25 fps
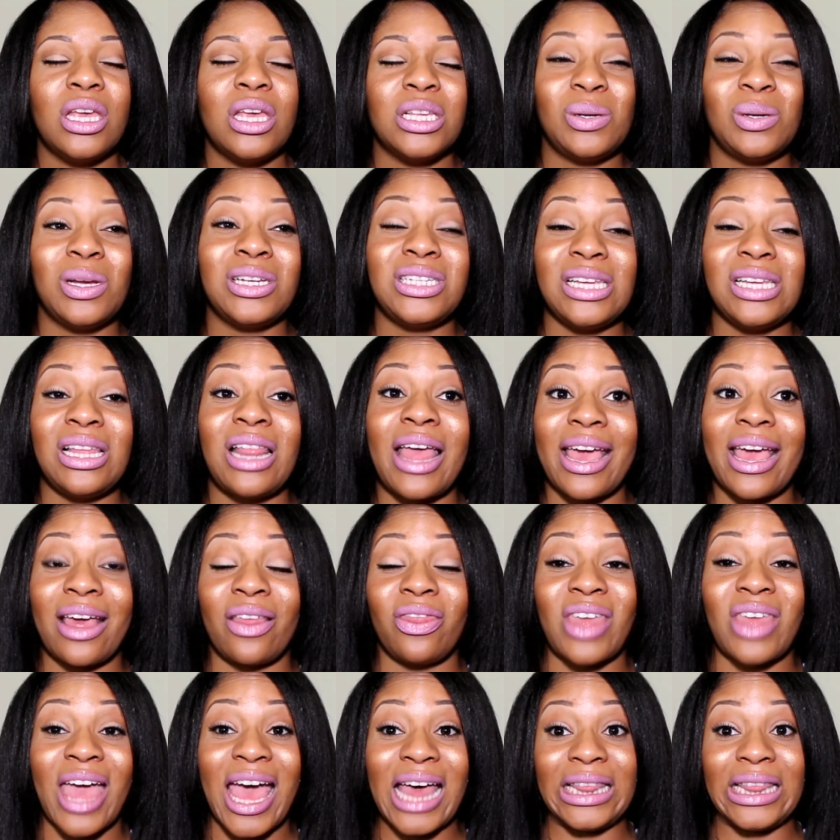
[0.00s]
Especially like
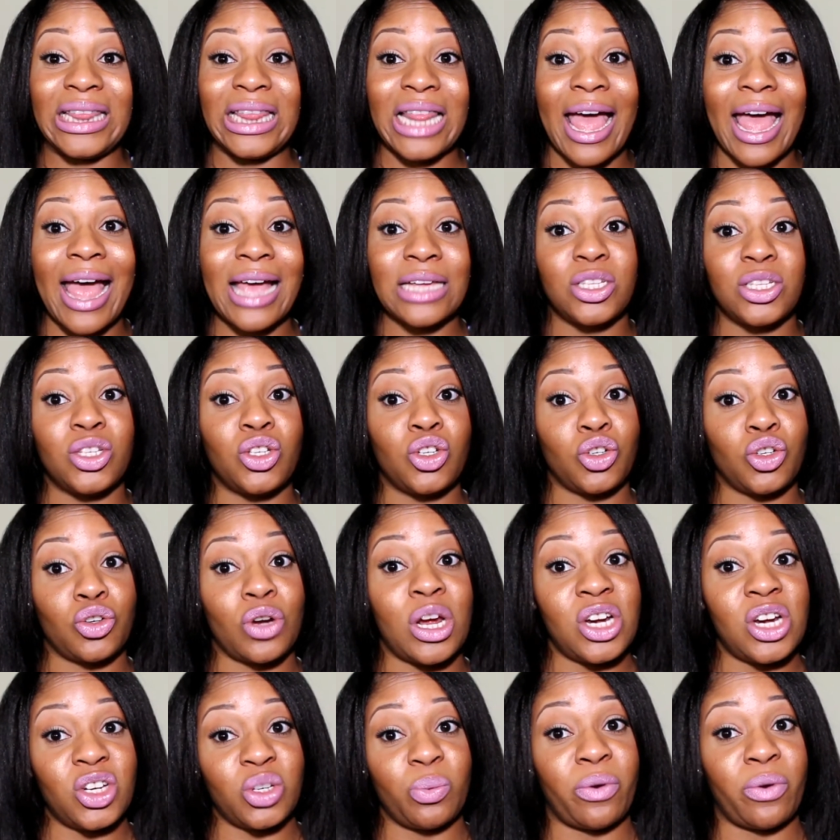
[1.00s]
that last
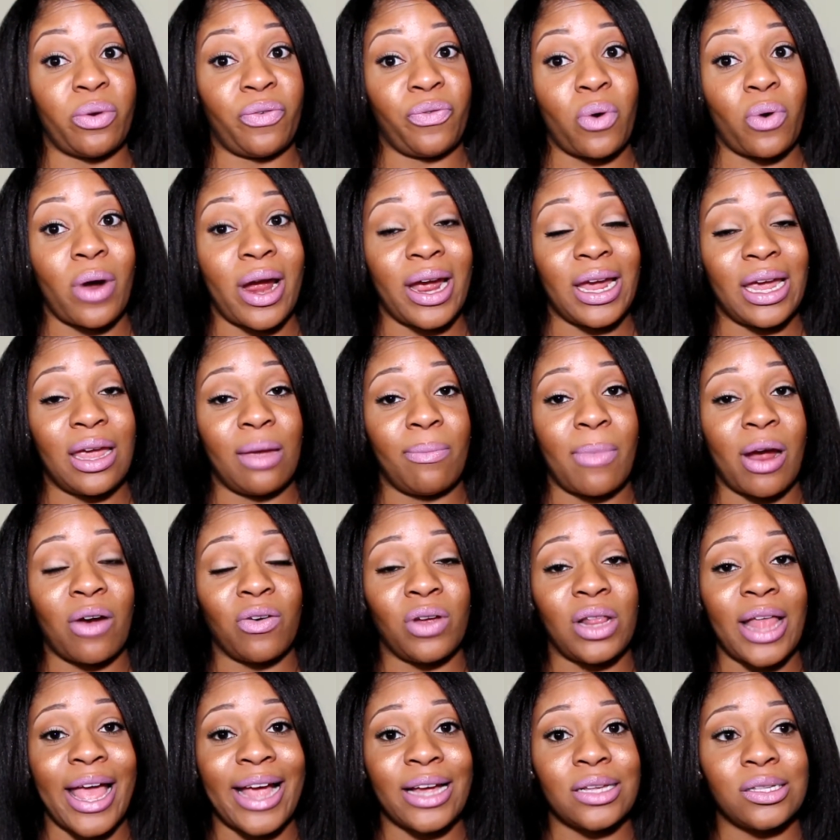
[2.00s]
stretch before I get my
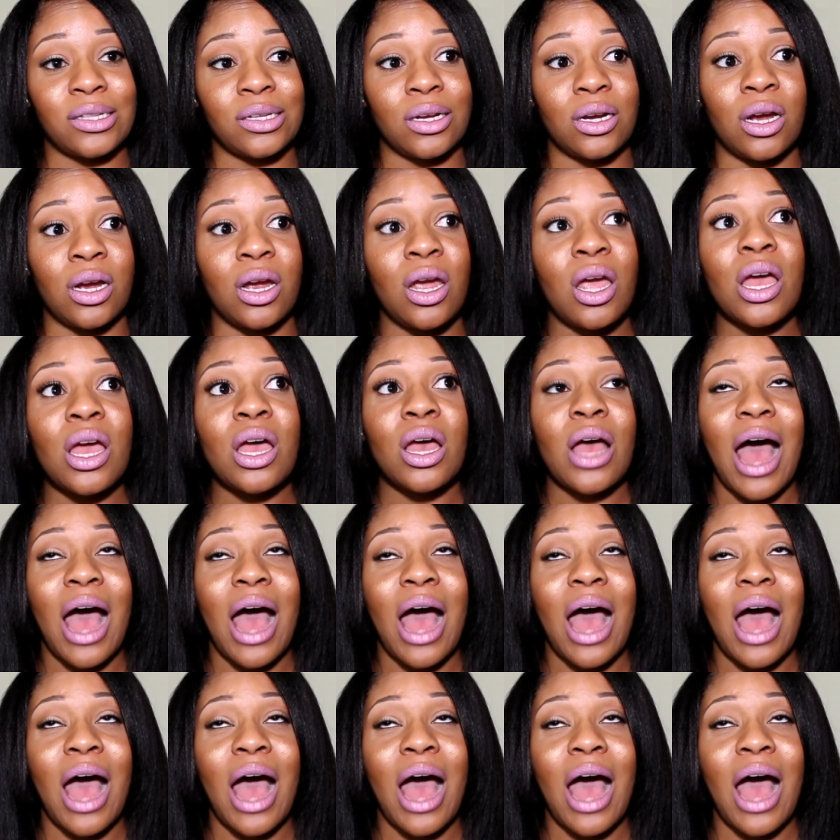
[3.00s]
relaxer,